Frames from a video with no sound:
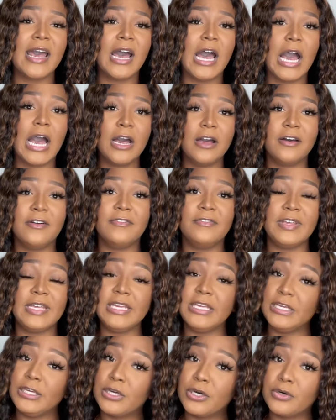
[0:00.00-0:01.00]
of
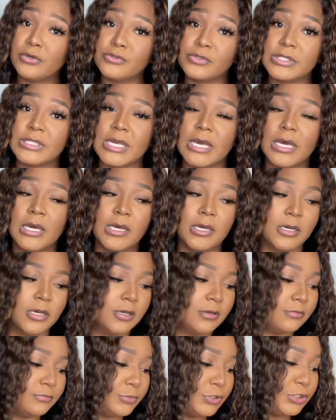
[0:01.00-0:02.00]
Ego's
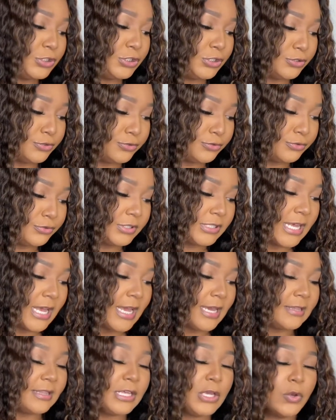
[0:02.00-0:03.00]
shoes.
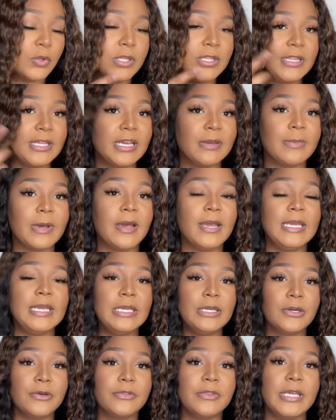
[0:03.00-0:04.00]
The only thing about
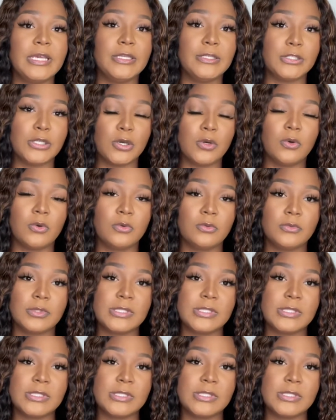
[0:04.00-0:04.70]
Ego, they don't